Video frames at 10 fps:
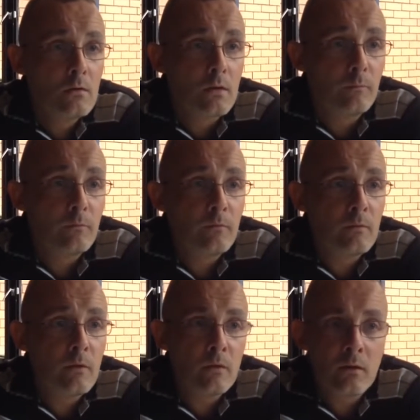So
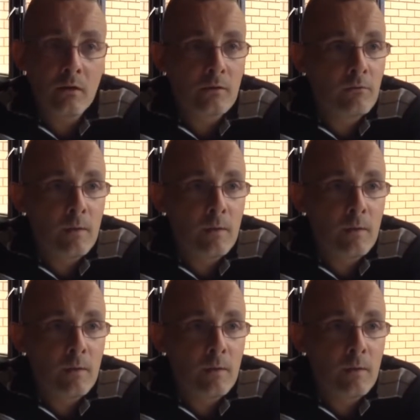likes of